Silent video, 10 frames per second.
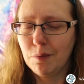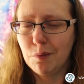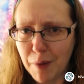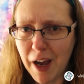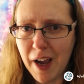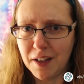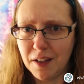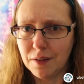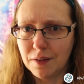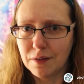
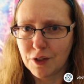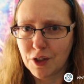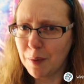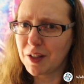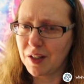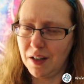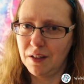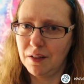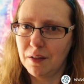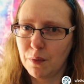Biden, Trump's
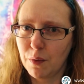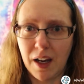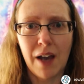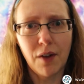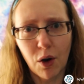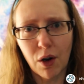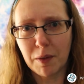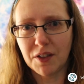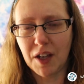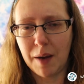gone, we're going to have a
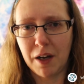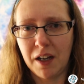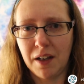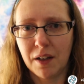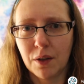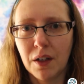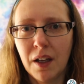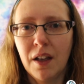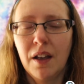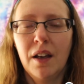horrible time right now.
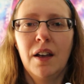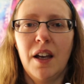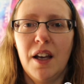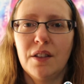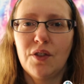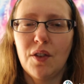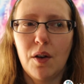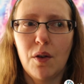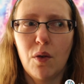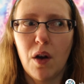And
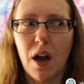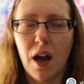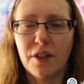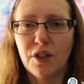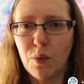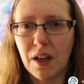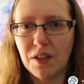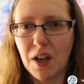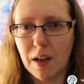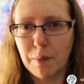so I just want to
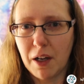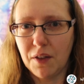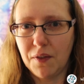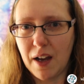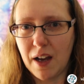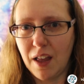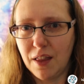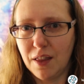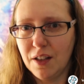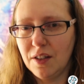talk about the fact
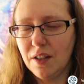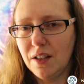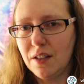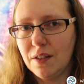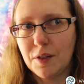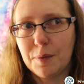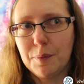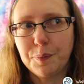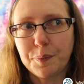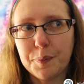that this is,
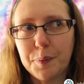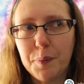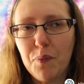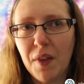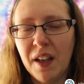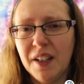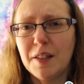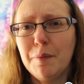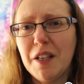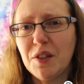
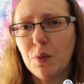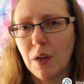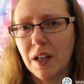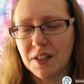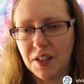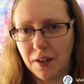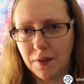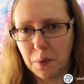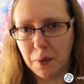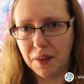it's miswanting
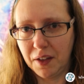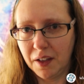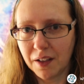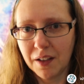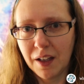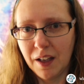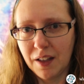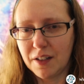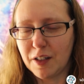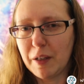for one thing.
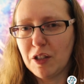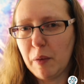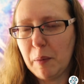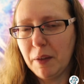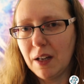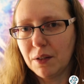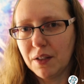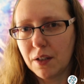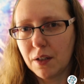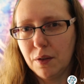There's a bunch of people out
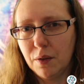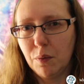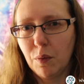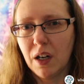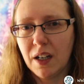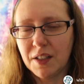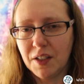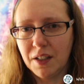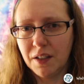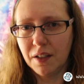there who
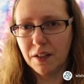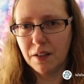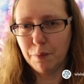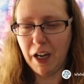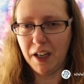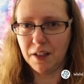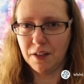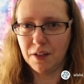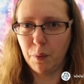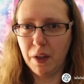wanted Biden
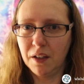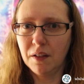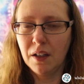to win.